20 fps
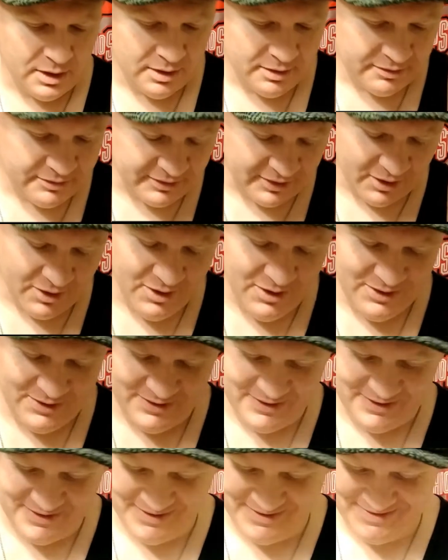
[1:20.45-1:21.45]
So,
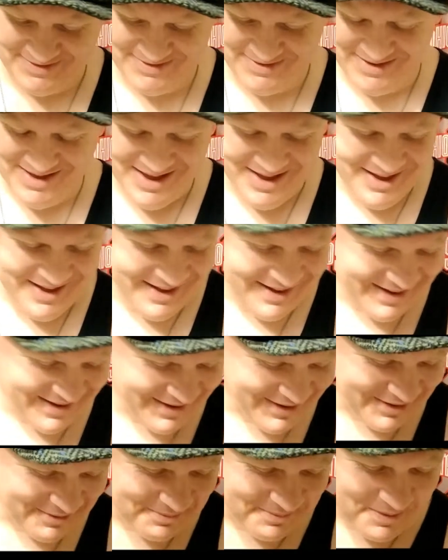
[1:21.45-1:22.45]

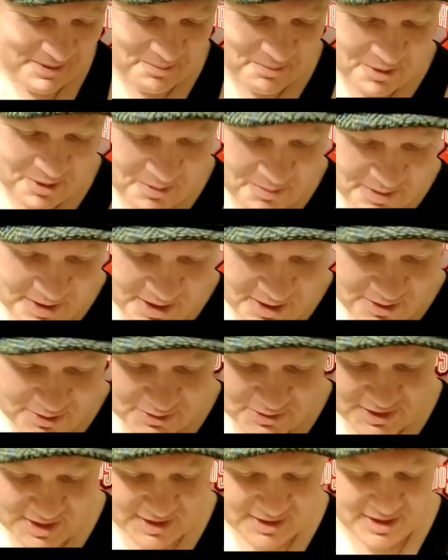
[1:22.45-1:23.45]
I'm going to be
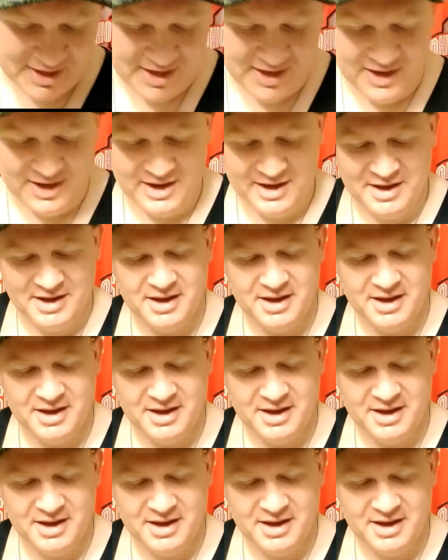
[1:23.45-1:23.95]
using the